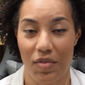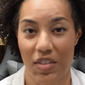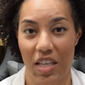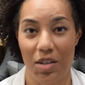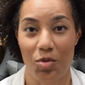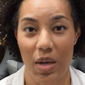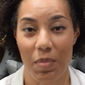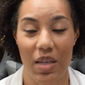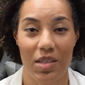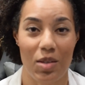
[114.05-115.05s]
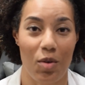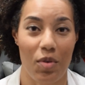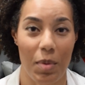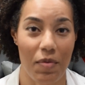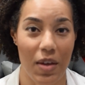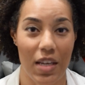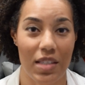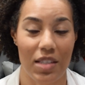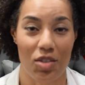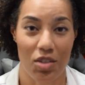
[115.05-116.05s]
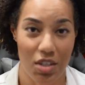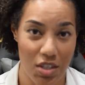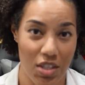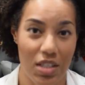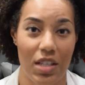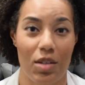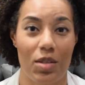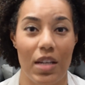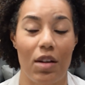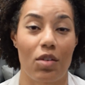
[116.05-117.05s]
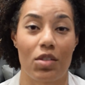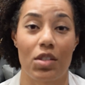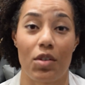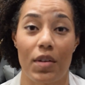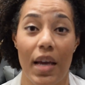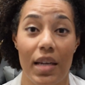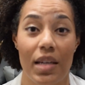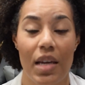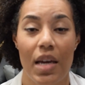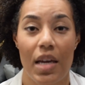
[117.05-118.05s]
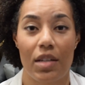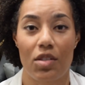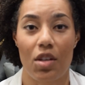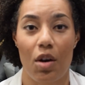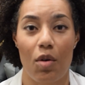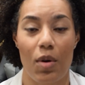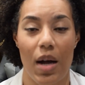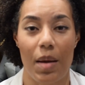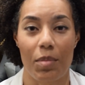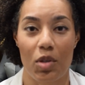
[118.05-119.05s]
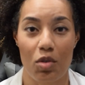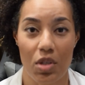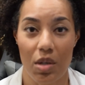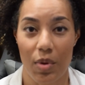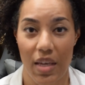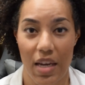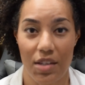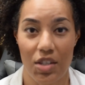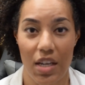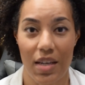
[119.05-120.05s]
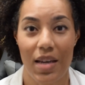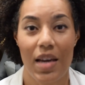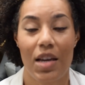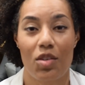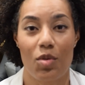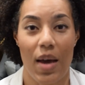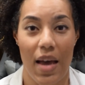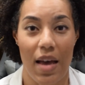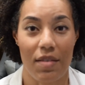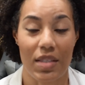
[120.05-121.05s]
skin draping. So from the face, it just continues down onto your neck. And so usually with aging, you have